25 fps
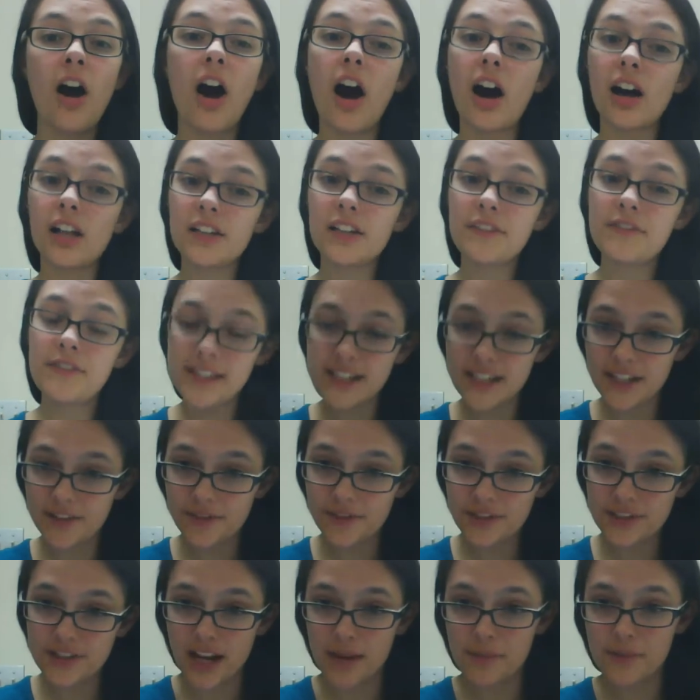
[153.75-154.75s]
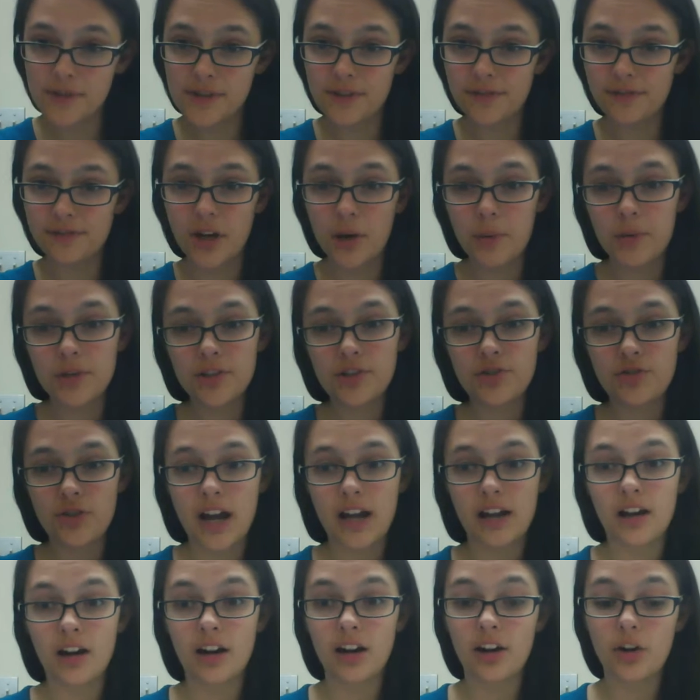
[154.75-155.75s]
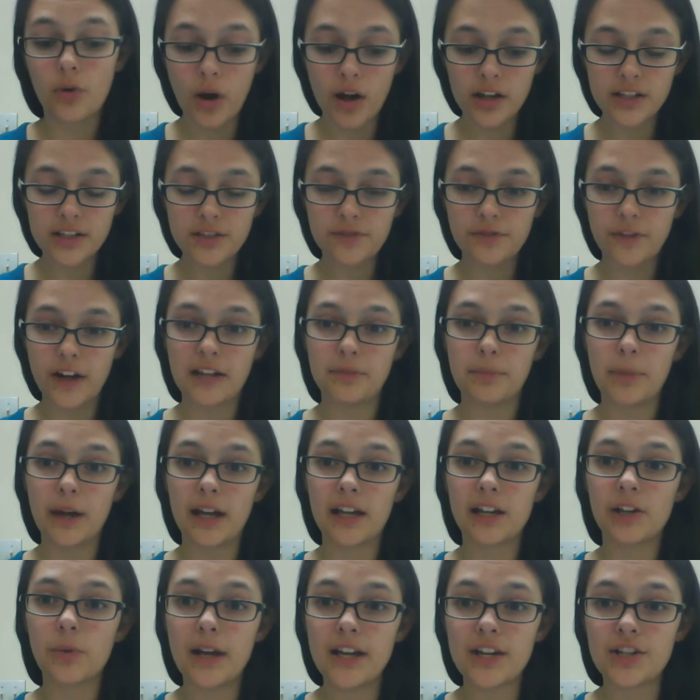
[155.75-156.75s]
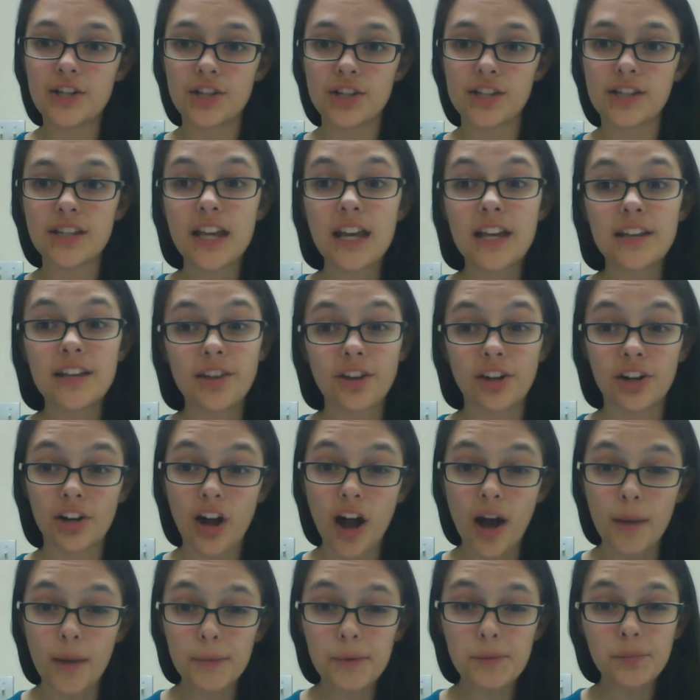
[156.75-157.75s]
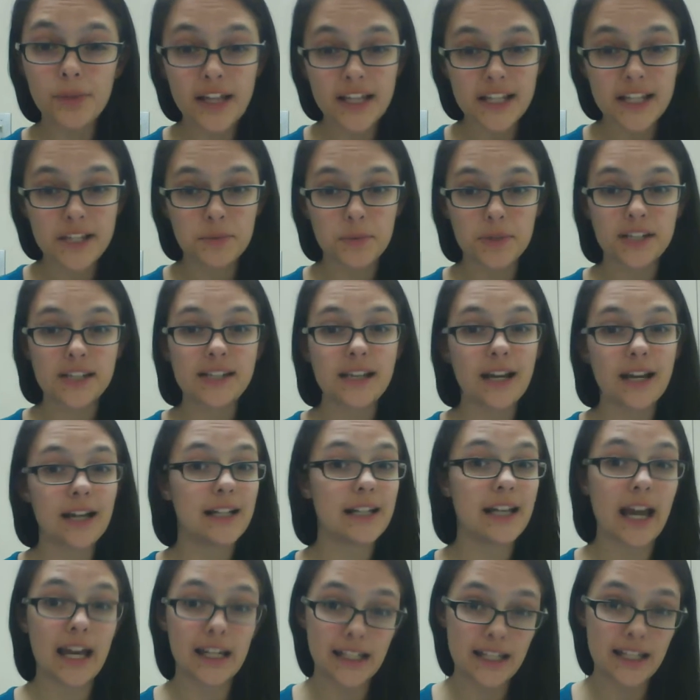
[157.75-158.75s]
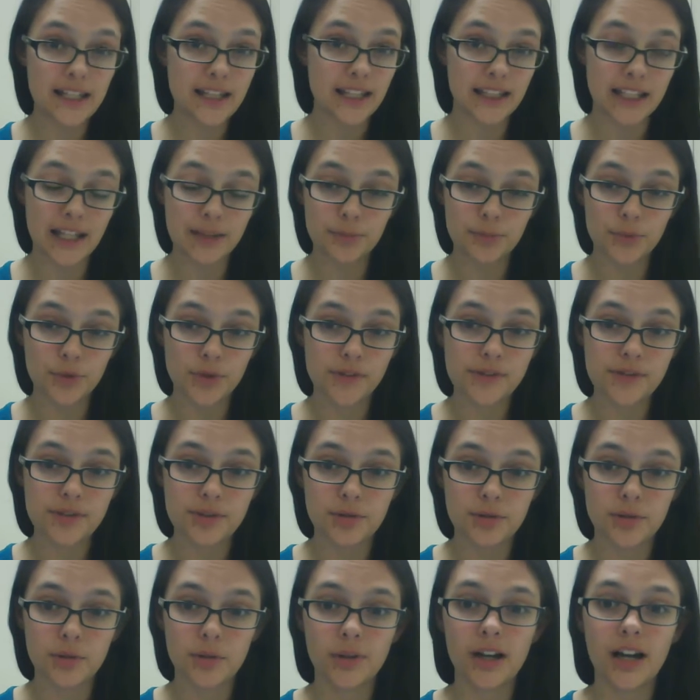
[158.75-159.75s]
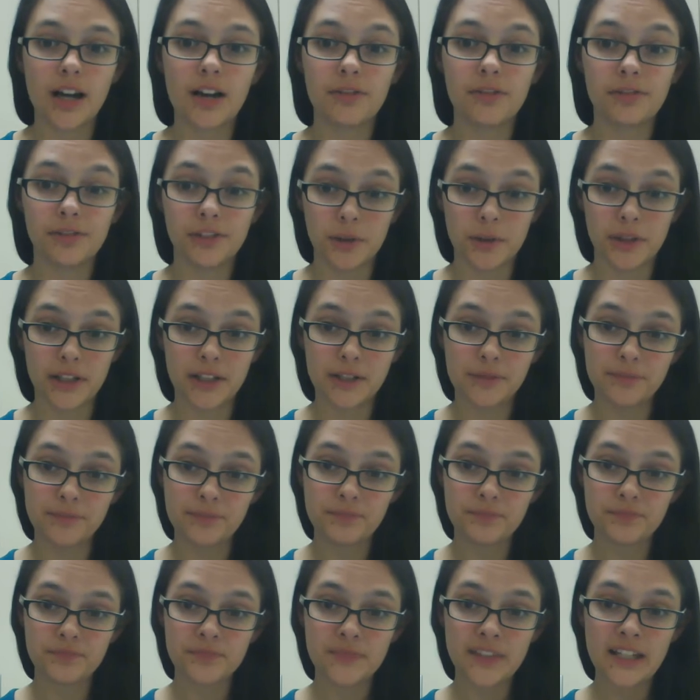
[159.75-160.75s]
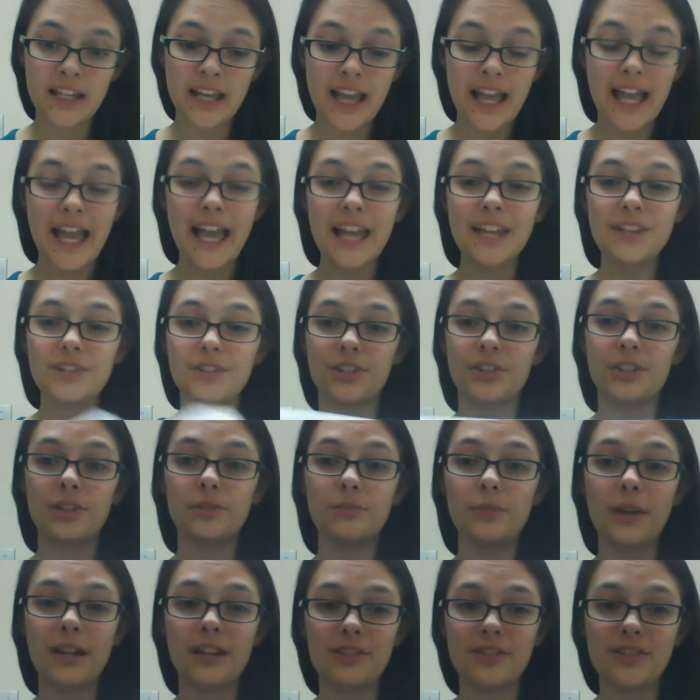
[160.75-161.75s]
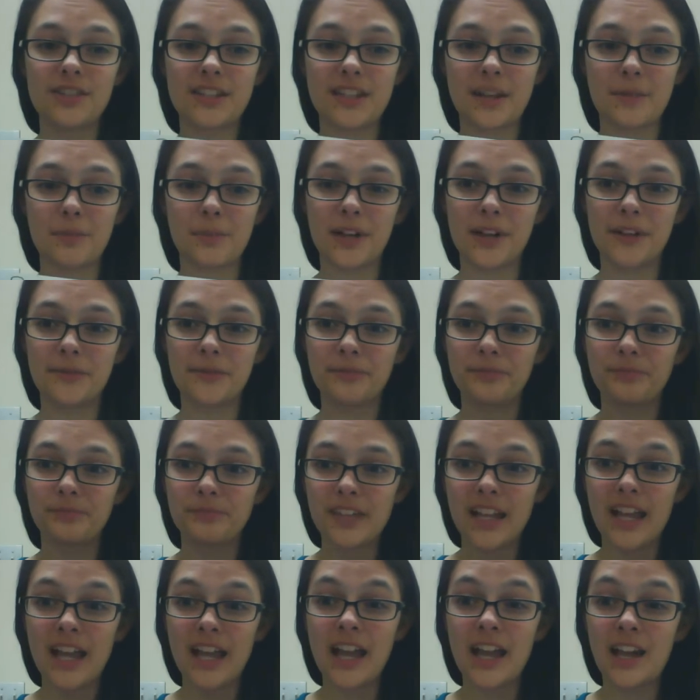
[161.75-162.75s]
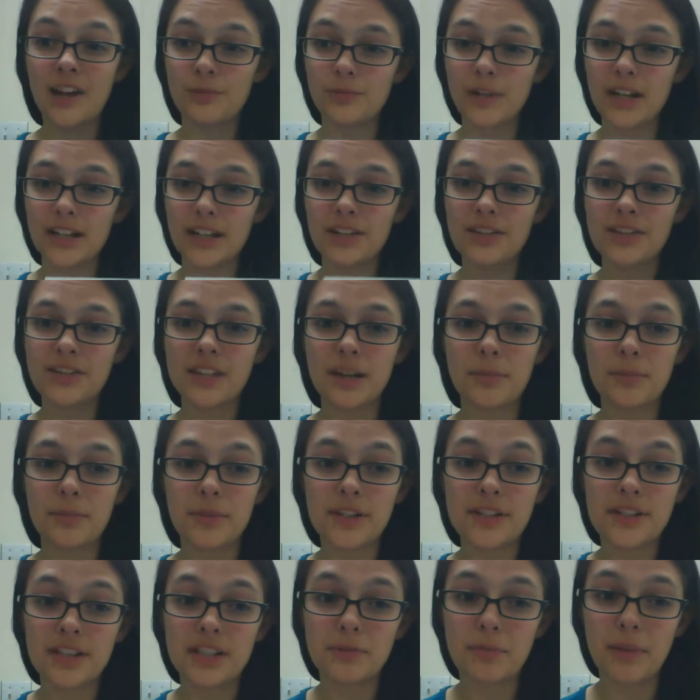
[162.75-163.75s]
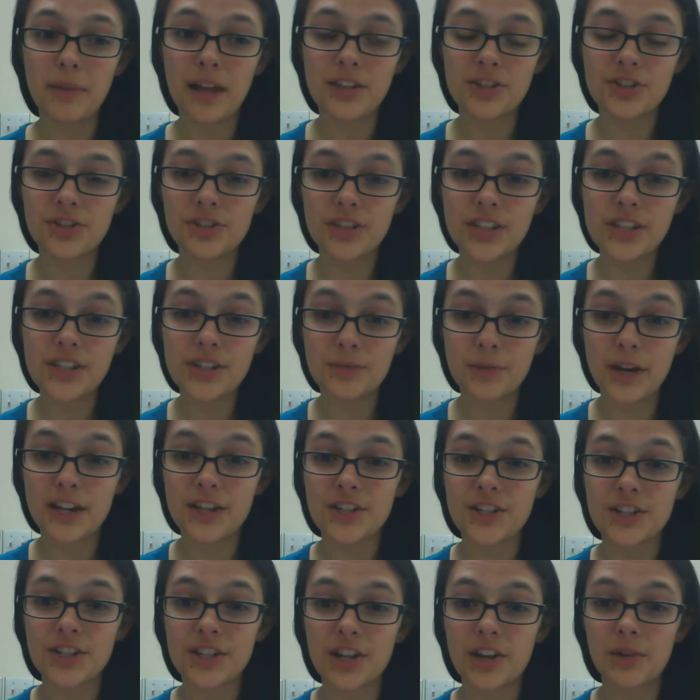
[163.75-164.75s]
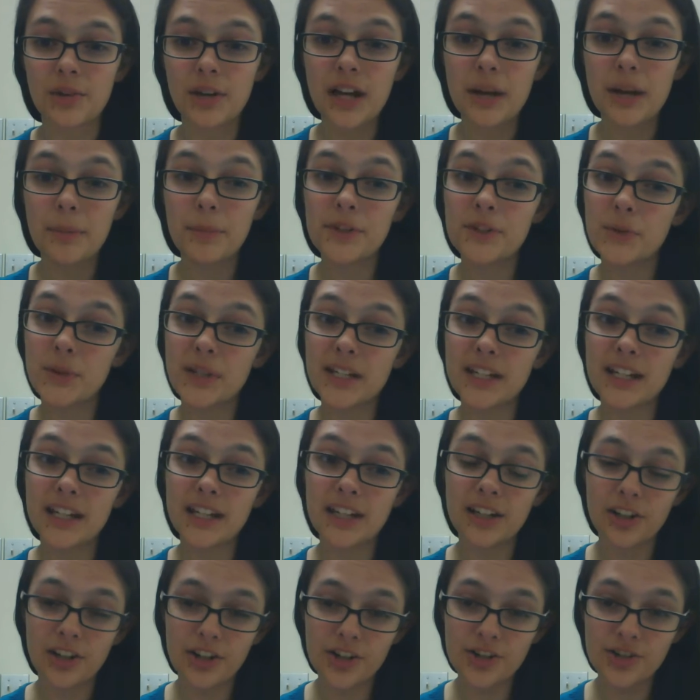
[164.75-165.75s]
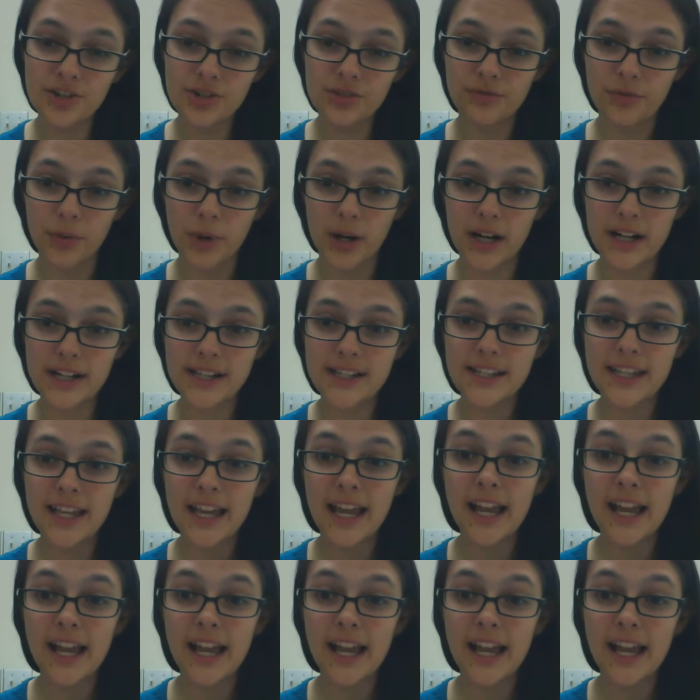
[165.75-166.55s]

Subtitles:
All of these different types of flow and drag are quantified by equations that are commonplace when designing anything that moves through a fluid. Enter Reynolds number. Reynolds number is a dimensionless ratio between an inertial force,